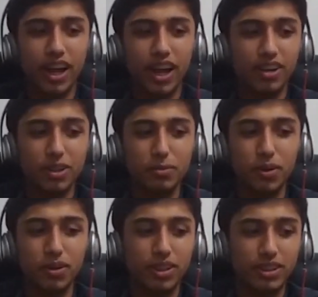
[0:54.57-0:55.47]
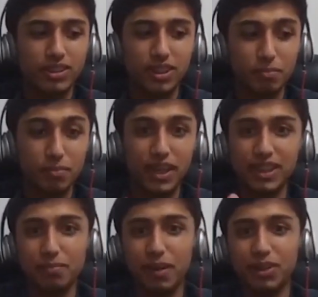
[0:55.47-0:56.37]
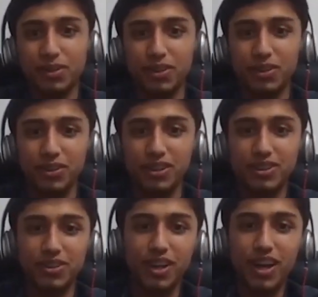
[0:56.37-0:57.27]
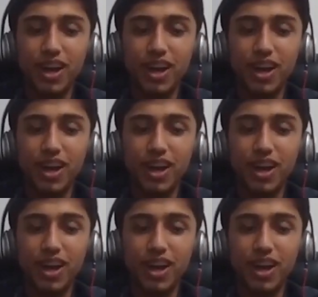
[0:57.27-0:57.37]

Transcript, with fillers: I learned about these amazing microcontrollers called